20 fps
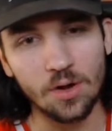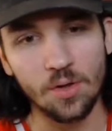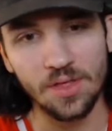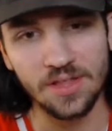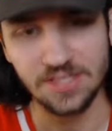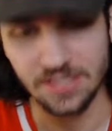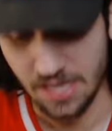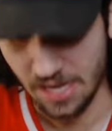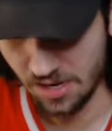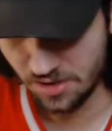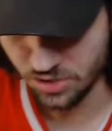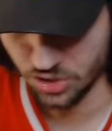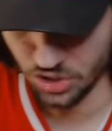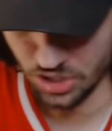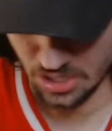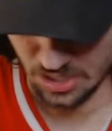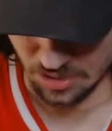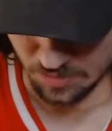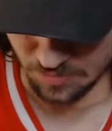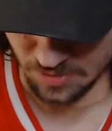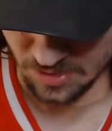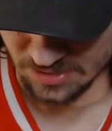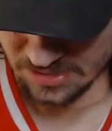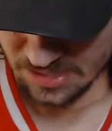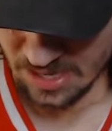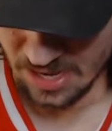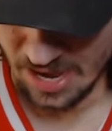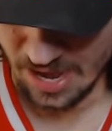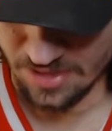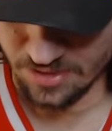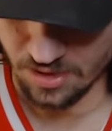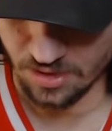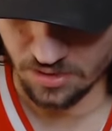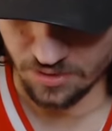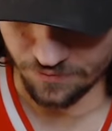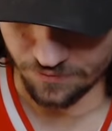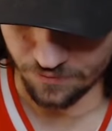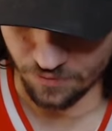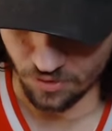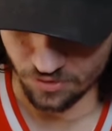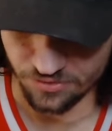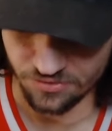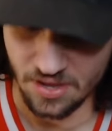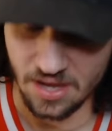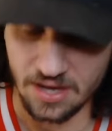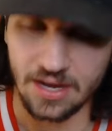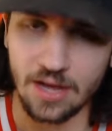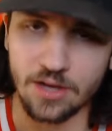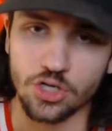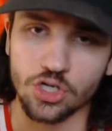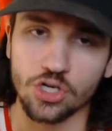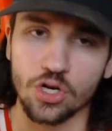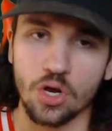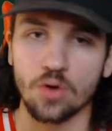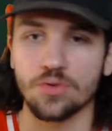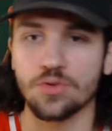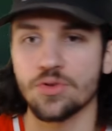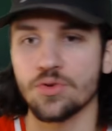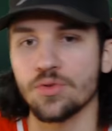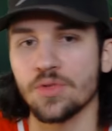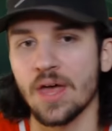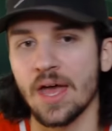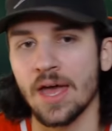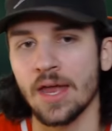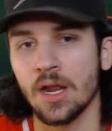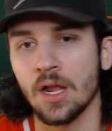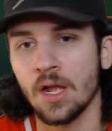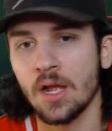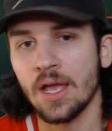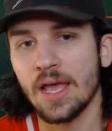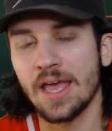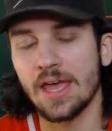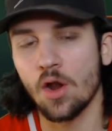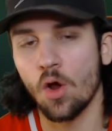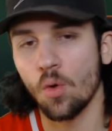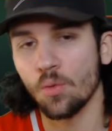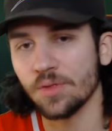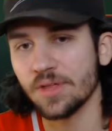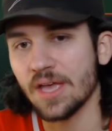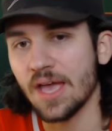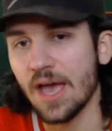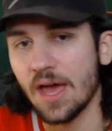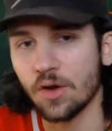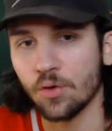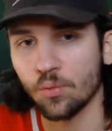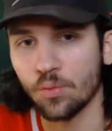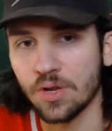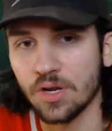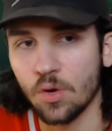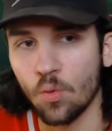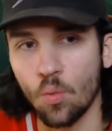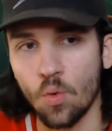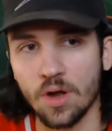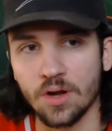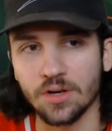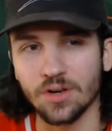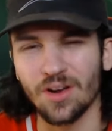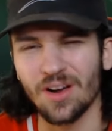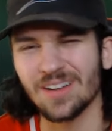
I know that's kind of cheating because I think in the first deck I showed you that it only had Arena 1